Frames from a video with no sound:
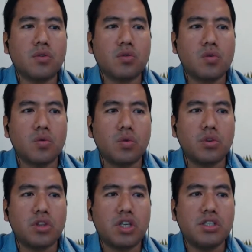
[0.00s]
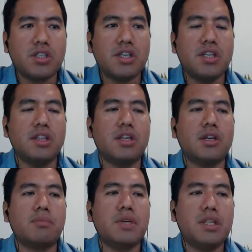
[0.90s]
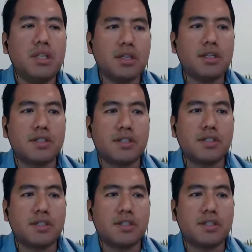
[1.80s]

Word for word: to teach intermediate stuff.